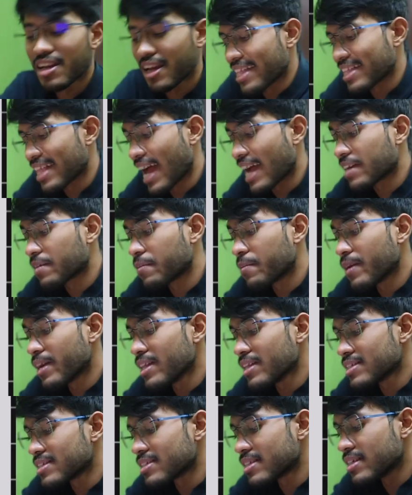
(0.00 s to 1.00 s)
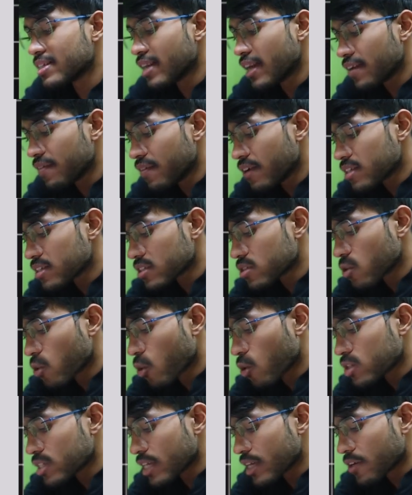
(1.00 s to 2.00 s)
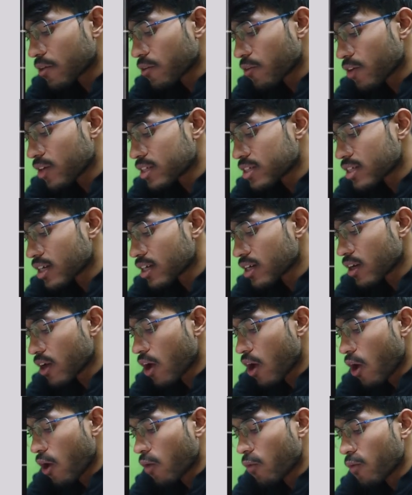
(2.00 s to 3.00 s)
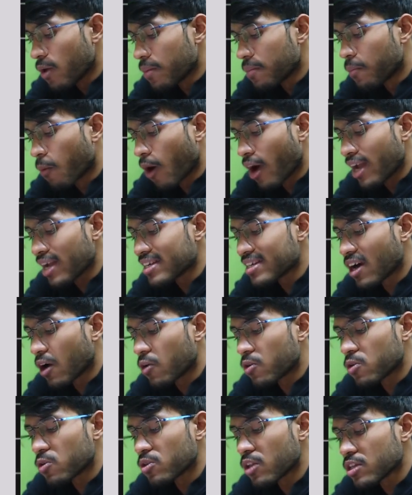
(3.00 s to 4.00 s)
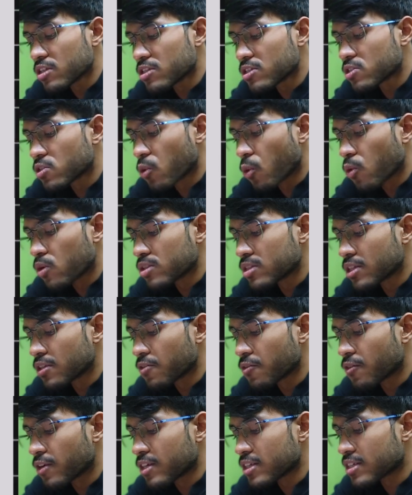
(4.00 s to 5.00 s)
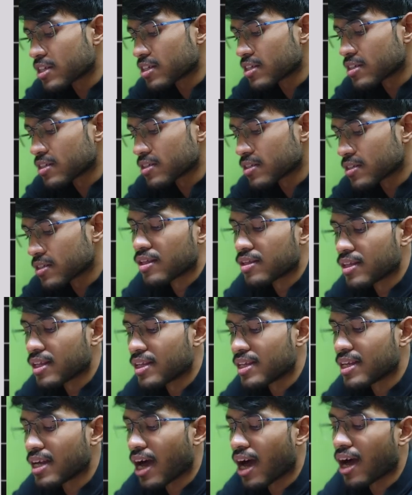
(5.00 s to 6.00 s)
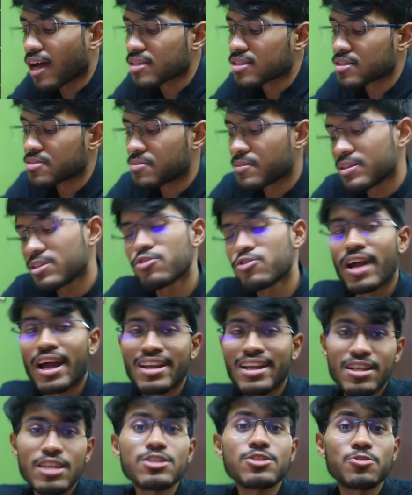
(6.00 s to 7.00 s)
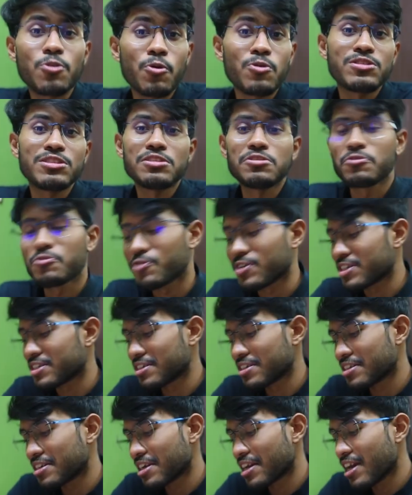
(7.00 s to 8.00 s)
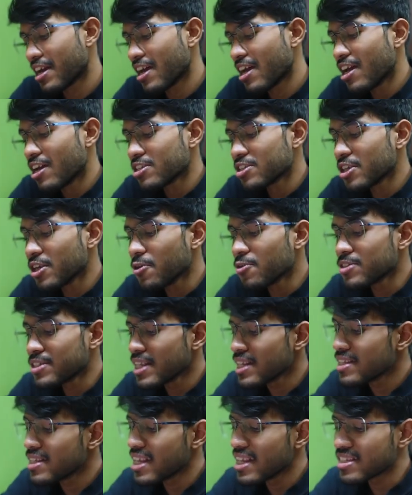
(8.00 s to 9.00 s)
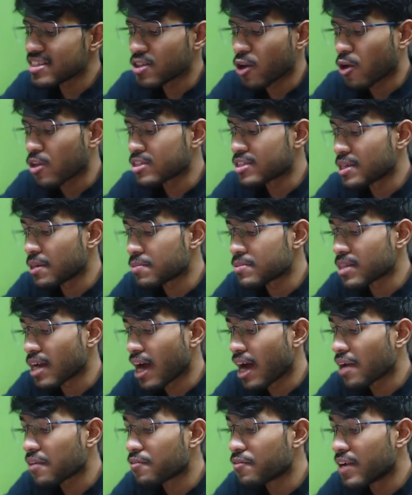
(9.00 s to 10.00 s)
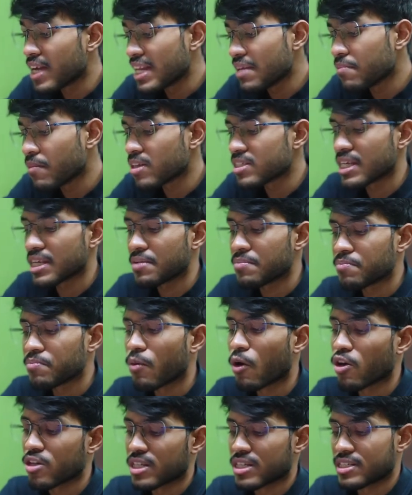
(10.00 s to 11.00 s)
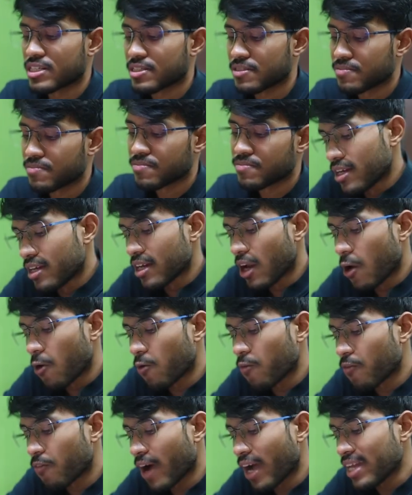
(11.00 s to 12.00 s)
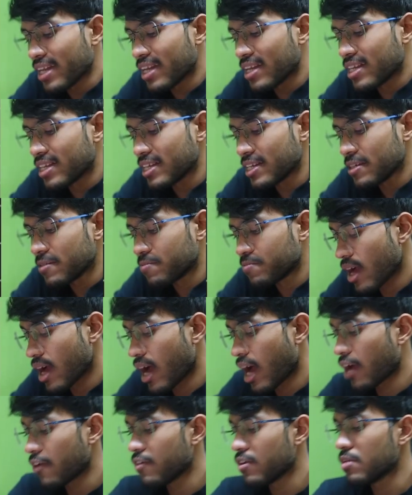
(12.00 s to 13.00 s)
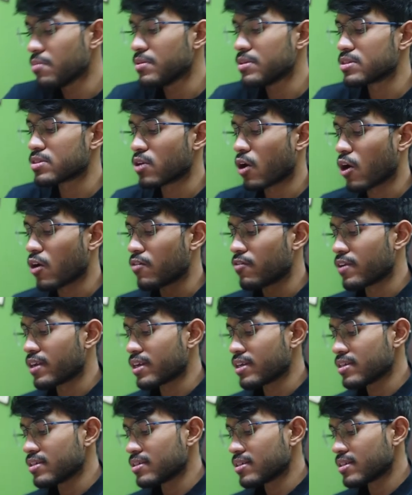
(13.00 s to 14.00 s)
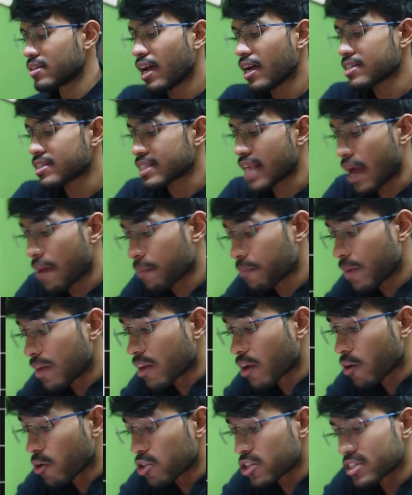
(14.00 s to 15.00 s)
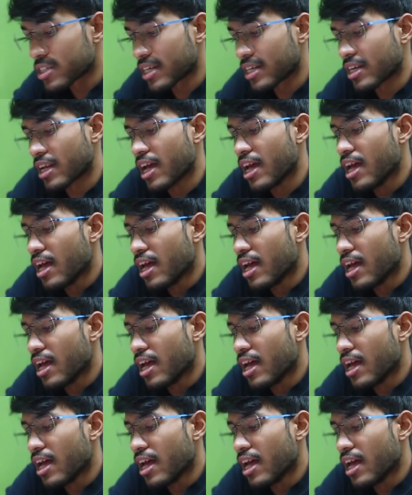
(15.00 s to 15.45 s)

That means the Navier-Stokes equation will boil down to the Stokes equation. Then he asked me to write the Stokes equation. So you see, these concepts are very much important. Now, finally, I will be solving a sample question.